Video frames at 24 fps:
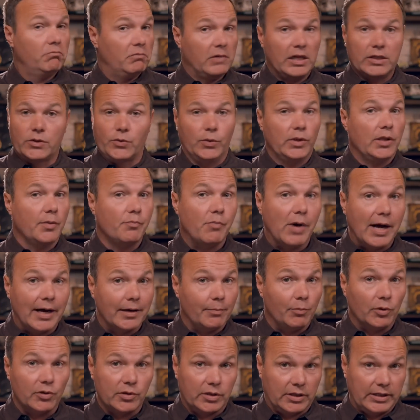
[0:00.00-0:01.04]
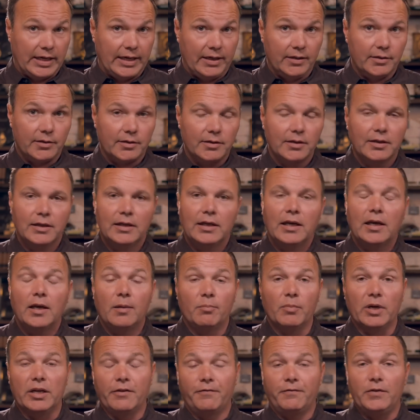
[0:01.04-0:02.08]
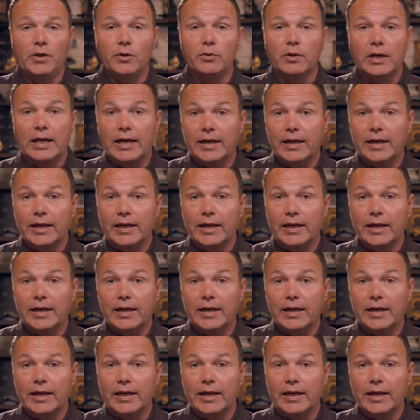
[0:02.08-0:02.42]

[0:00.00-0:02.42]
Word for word: That's what the Bible says. But if you